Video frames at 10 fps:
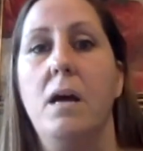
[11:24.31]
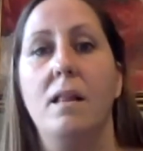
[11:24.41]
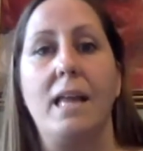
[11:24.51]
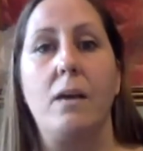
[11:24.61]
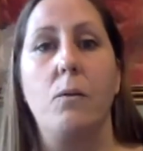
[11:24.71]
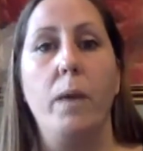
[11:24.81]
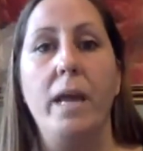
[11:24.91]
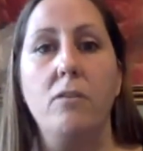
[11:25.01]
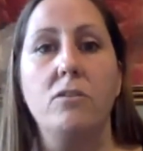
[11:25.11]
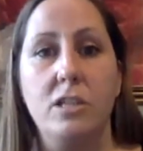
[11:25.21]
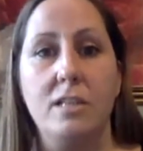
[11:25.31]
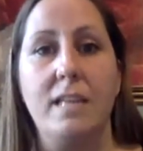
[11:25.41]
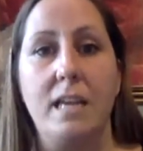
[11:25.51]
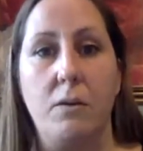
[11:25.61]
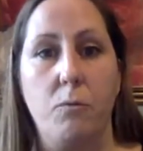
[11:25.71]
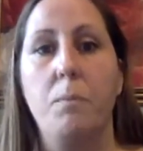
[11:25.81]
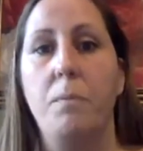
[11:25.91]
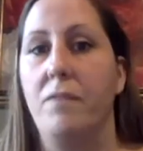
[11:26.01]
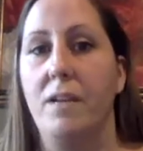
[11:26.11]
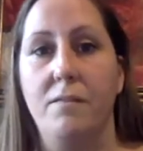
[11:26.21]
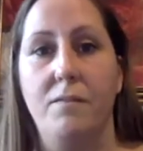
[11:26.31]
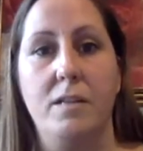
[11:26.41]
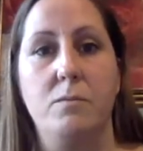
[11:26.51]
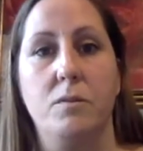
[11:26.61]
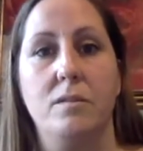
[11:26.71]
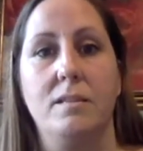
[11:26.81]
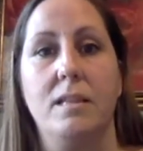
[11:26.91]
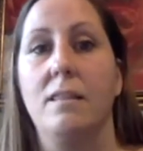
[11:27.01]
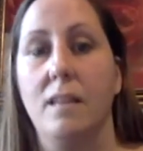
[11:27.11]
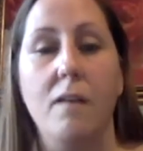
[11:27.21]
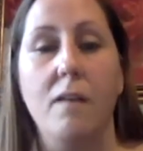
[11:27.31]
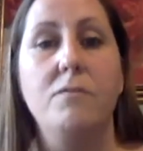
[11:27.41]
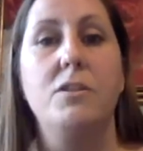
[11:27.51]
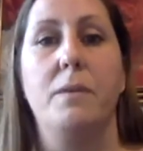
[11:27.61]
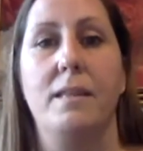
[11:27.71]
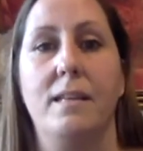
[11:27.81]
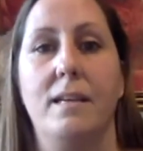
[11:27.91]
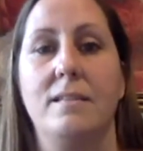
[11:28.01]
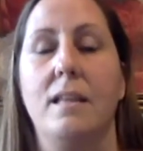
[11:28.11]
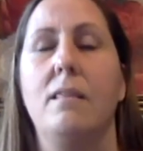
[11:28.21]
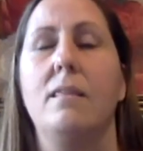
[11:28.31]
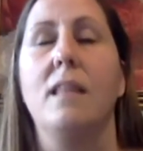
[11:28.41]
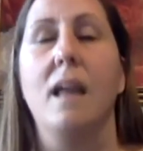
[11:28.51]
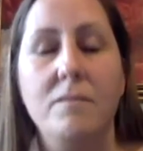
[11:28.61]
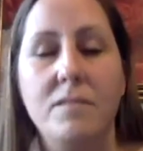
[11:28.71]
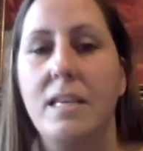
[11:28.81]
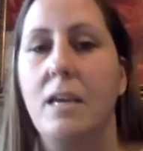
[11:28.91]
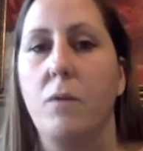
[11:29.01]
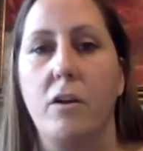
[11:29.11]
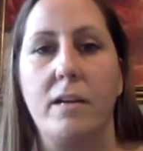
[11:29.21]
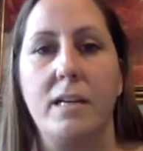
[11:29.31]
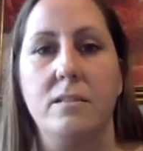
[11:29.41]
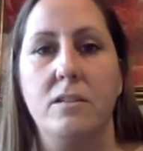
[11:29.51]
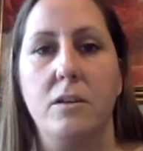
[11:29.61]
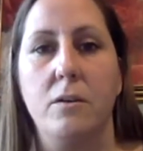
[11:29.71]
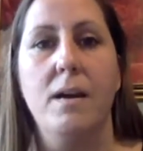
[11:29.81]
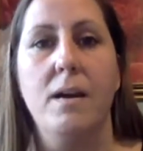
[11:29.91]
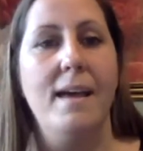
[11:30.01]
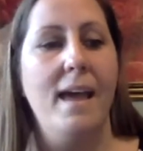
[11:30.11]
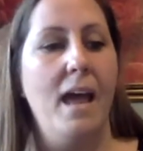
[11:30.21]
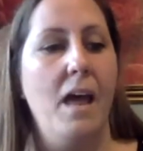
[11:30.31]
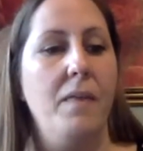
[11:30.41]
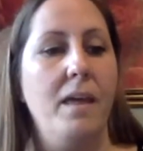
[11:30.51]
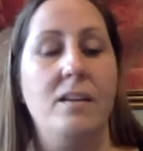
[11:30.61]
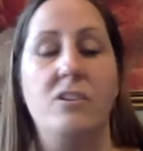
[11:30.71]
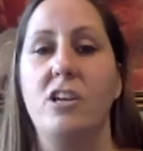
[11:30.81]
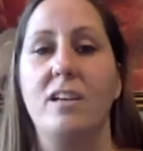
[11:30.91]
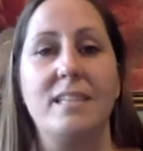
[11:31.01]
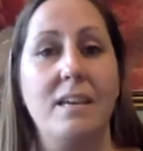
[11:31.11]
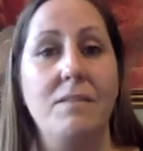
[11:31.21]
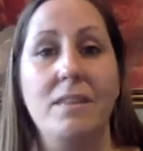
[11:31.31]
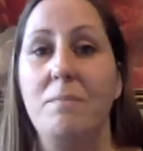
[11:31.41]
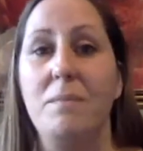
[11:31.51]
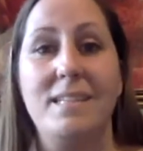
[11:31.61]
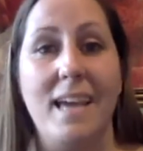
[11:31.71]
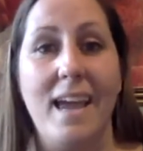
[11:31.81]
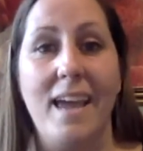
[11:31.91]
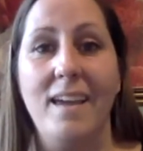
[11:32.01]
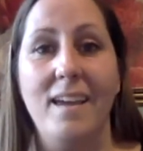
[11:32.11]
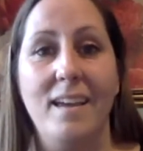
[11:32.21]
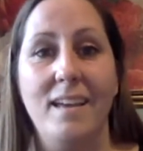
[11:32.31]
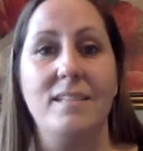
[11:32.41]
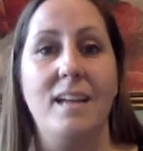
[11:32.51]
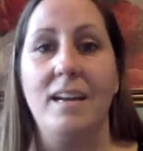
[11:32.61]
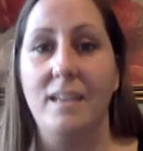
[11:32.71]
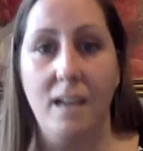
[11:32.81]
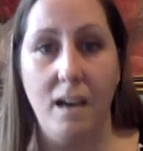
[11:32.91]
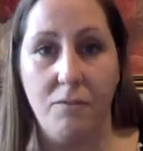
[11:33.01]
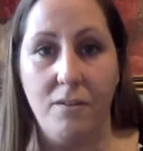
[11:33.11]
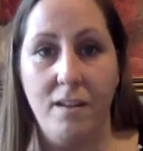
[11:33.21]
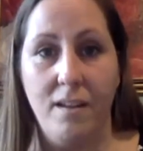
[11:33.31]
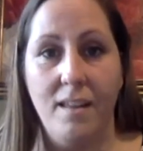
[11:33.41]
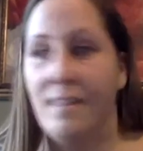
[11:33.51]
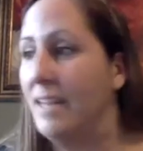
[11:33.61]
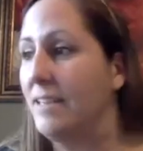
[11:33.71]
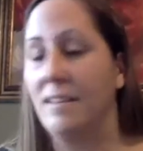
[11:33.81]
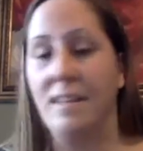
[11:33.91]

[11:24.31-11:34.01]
Like we are just a group of individuals that love doing this, that love seeing what our kids do. And then just giving them the day is not mm-hmm. enough. That's, right.